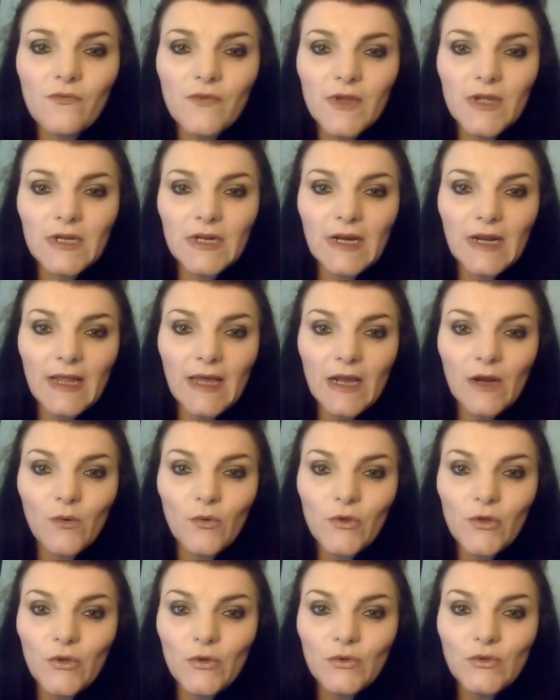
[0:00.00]
and allow
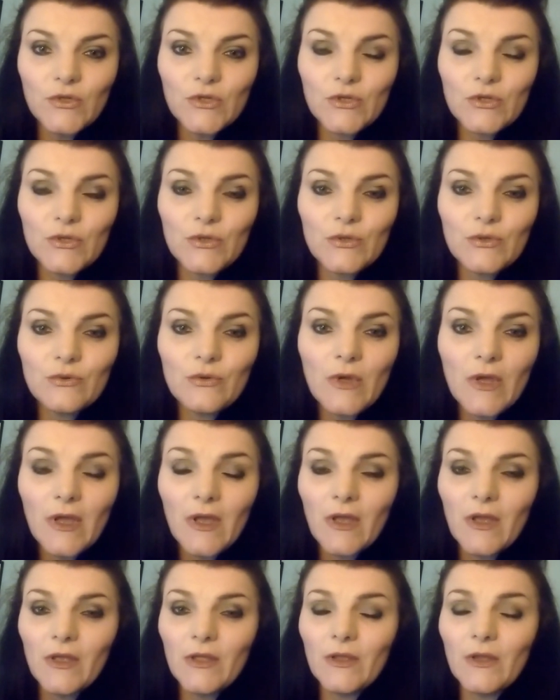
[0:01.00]
you to,
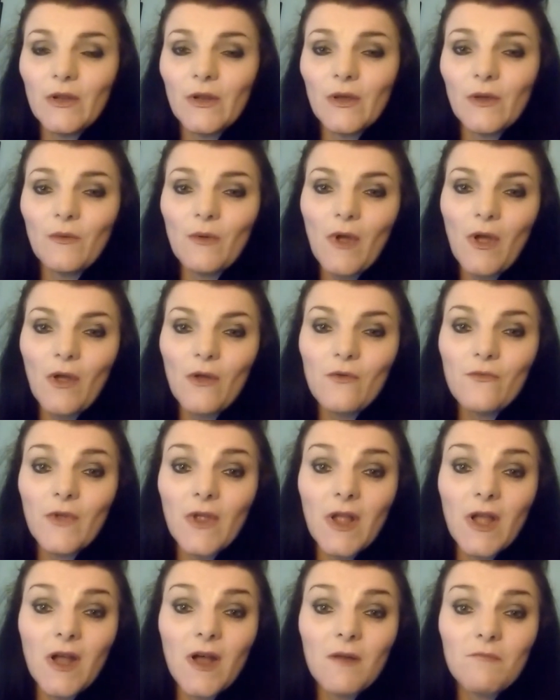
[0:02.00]

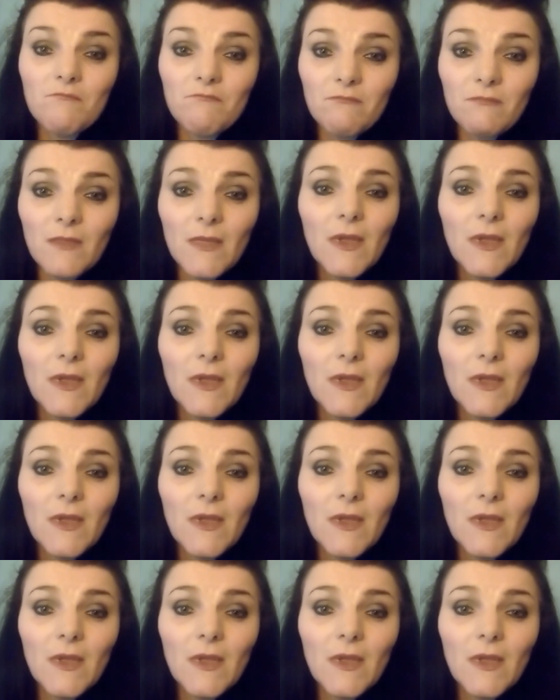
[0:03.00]
overcome,